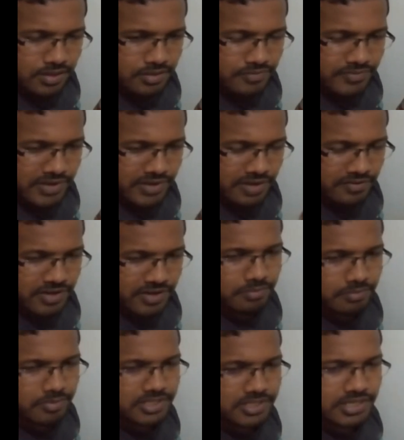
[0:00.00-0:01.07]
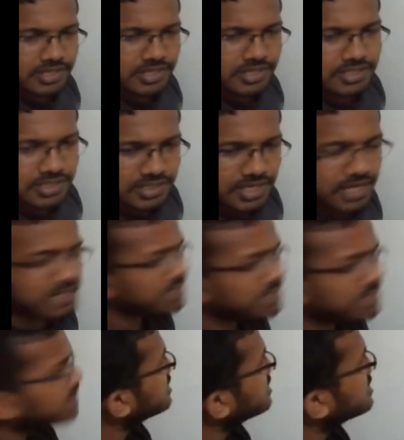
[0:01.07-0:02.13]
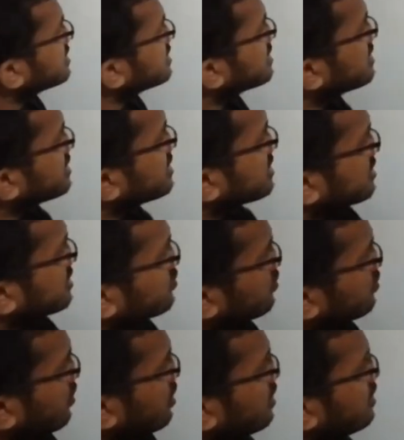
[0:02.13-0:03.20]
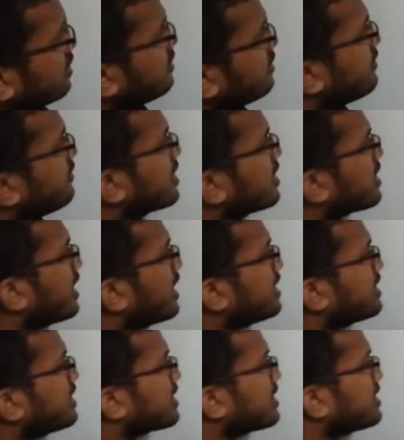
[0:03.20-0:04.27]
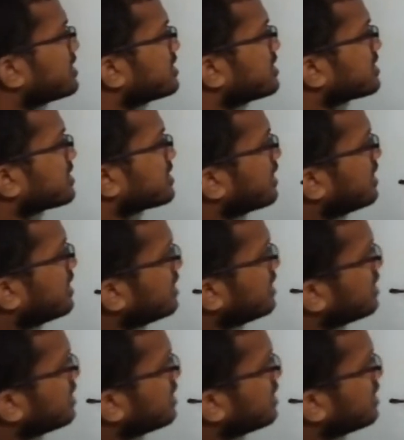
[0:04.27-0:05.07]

Yeah, when temperature increases, kinetic energy increases. So when kinetic energy is high,